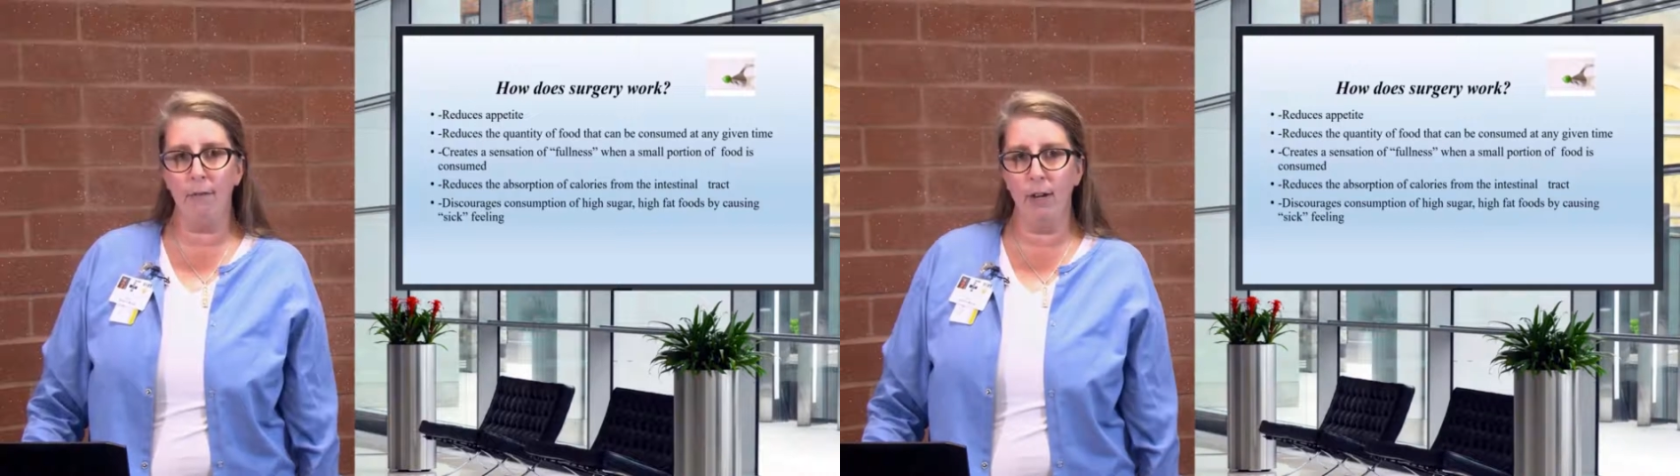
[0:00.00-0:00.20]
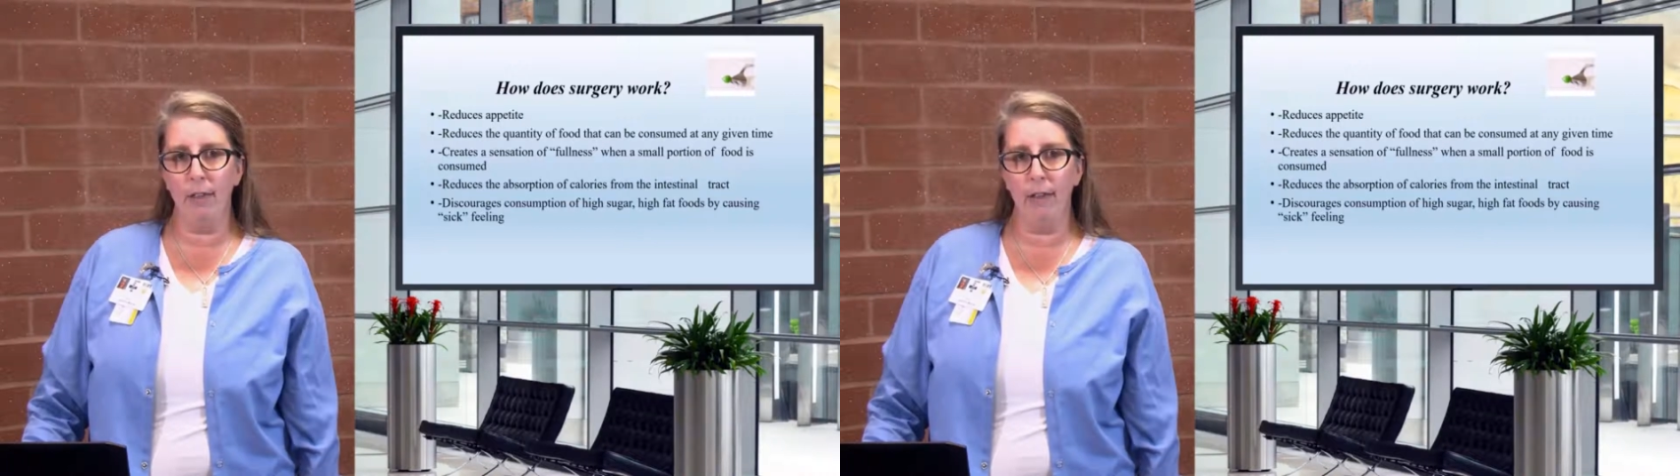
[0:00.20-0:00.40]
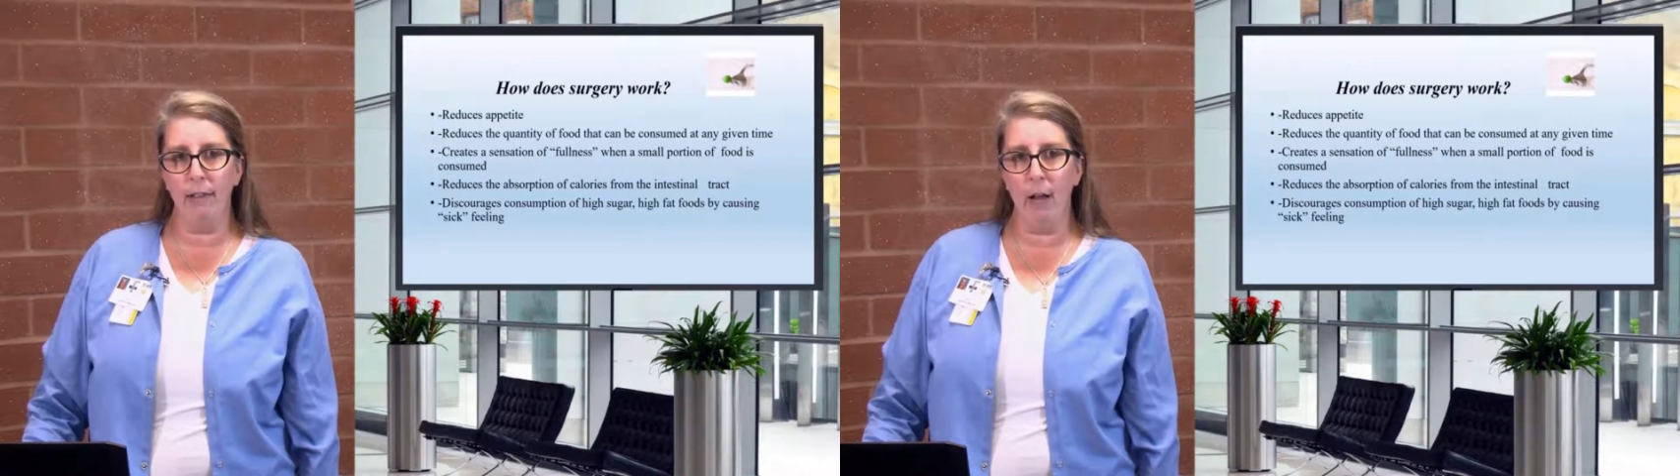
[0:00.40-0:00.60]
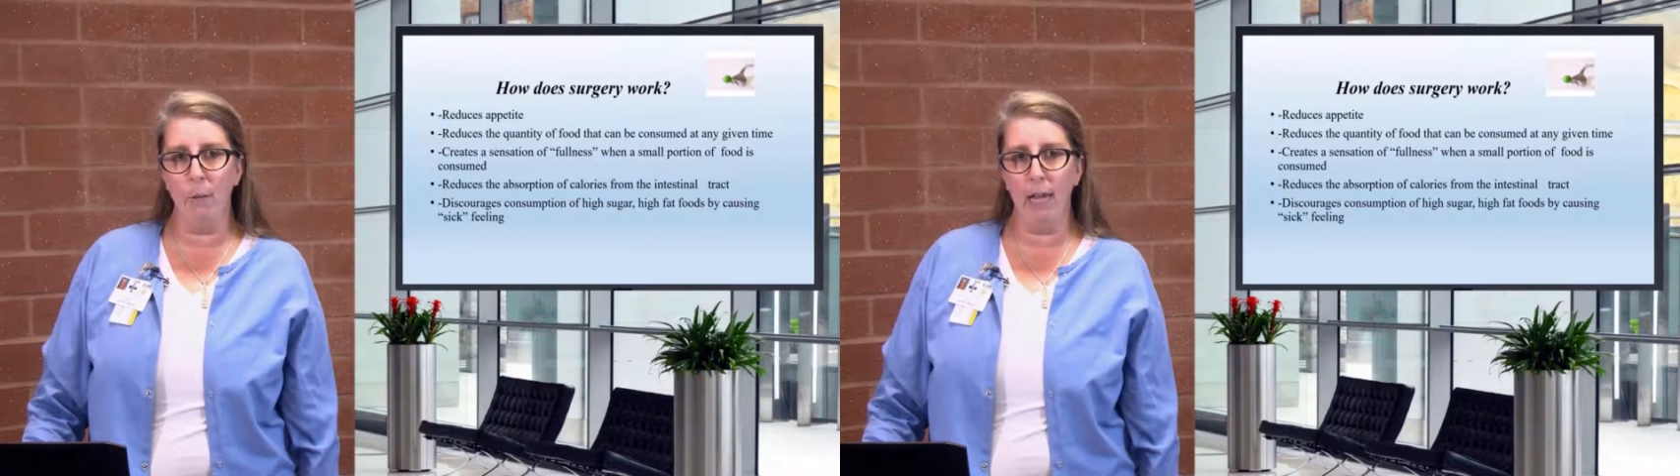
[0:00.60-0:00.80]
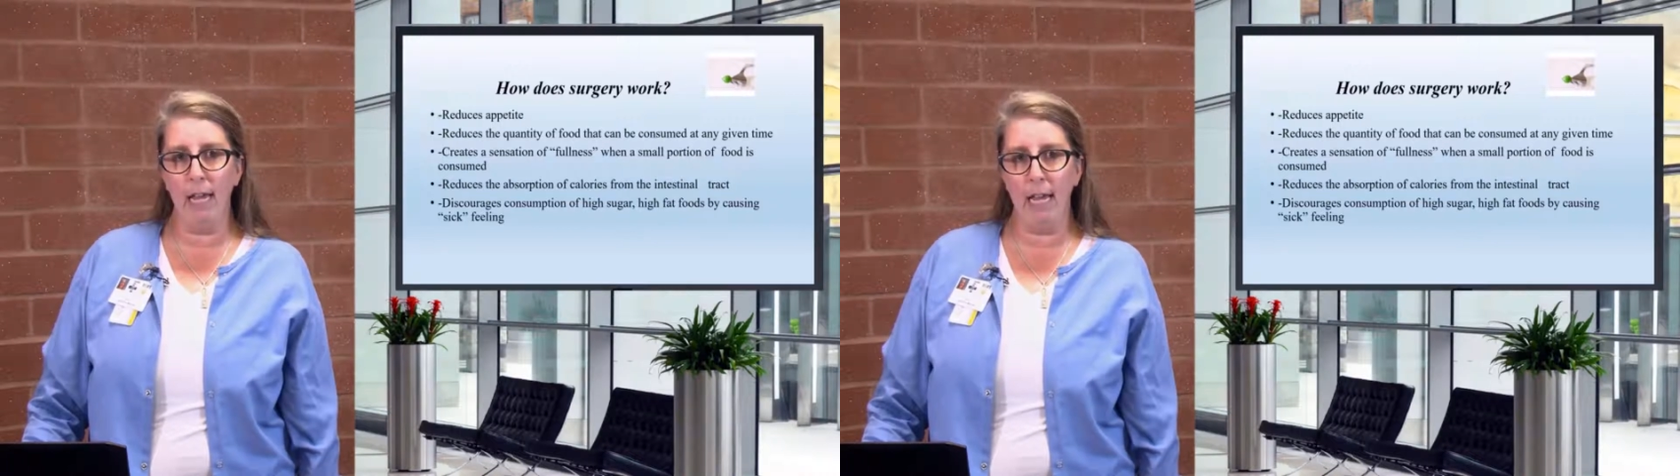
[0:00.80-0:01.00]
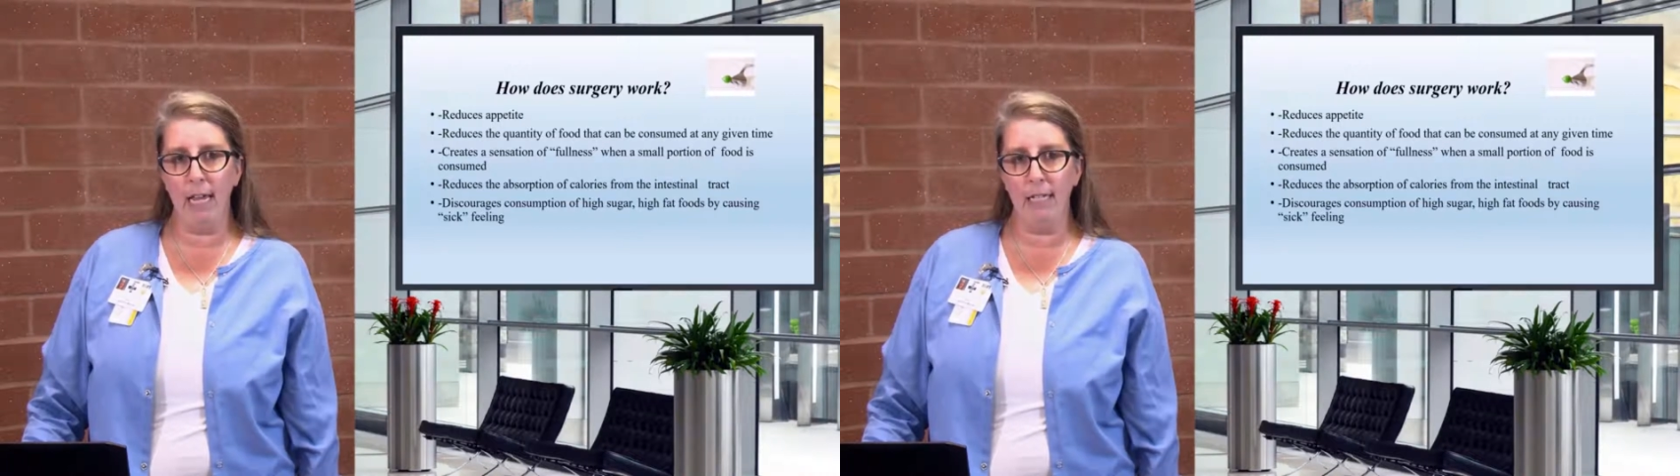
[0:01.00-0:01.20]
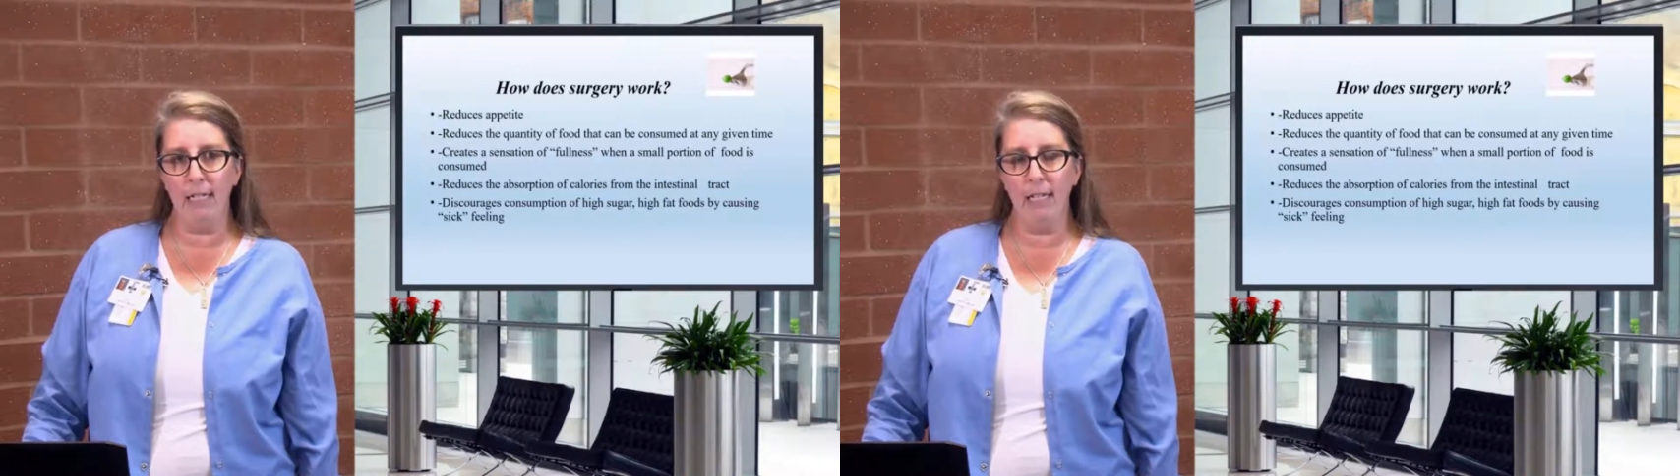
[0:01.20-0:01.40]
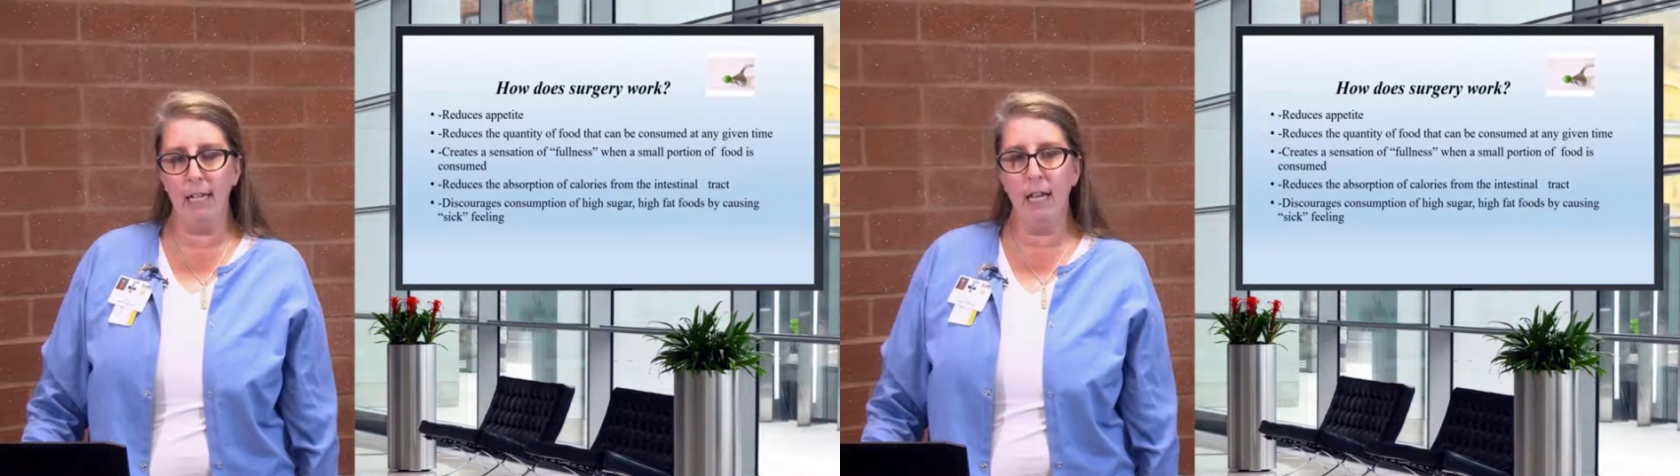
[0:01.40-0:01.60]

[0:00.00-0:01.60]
everything that we eat.